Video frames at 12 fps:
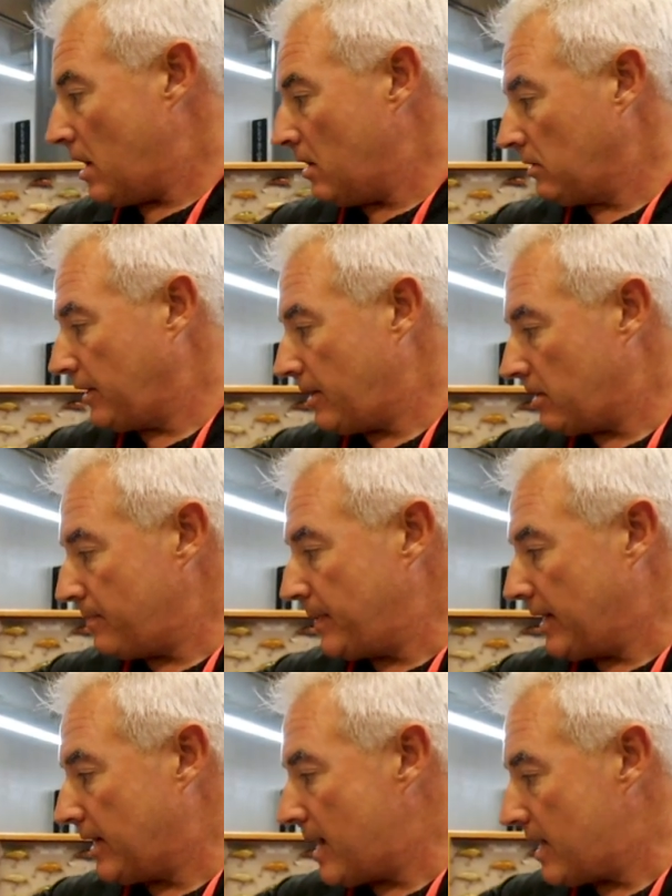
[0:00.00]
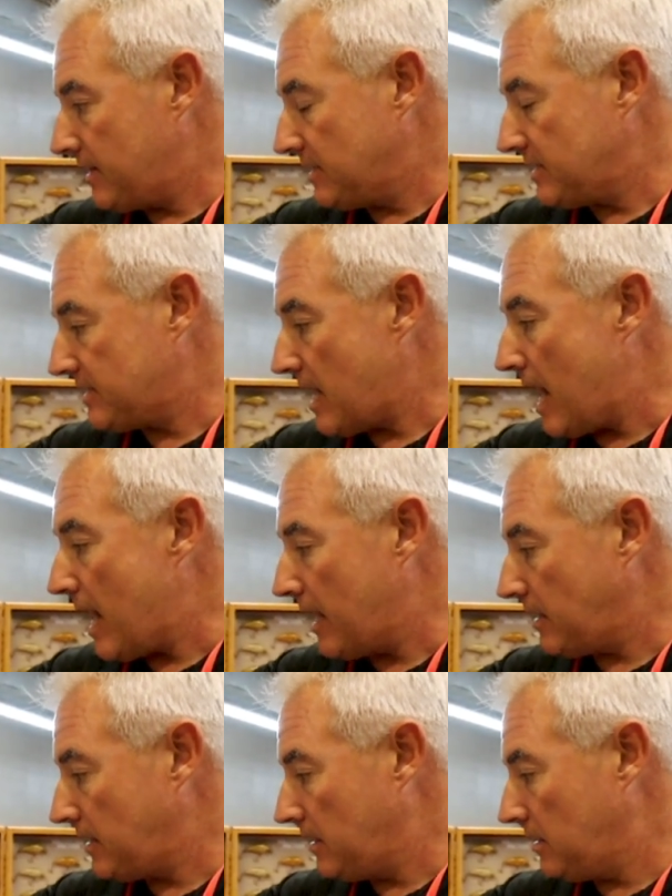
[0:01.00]
Early pen eye that's
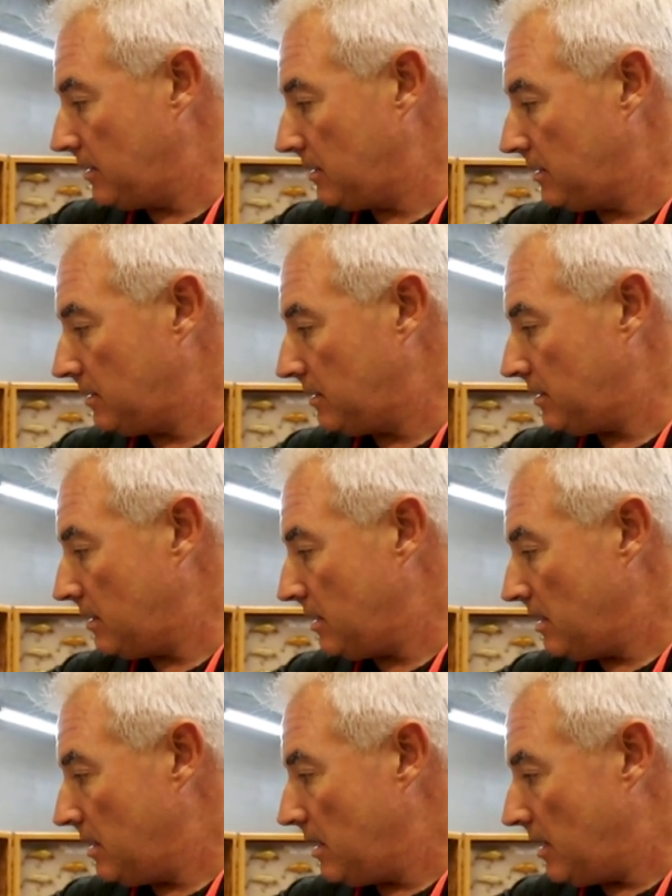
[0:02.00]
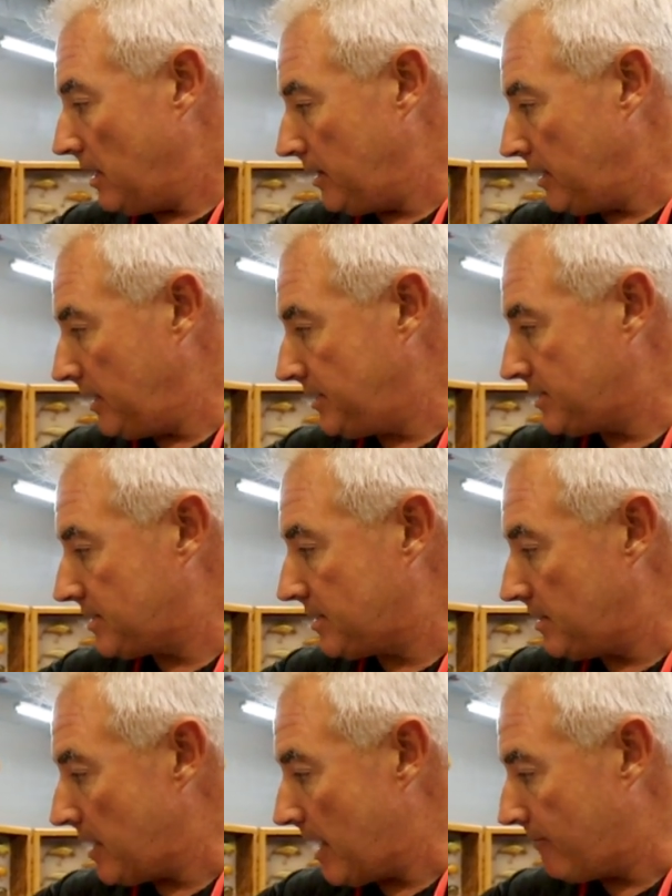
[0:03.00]
signed. And these that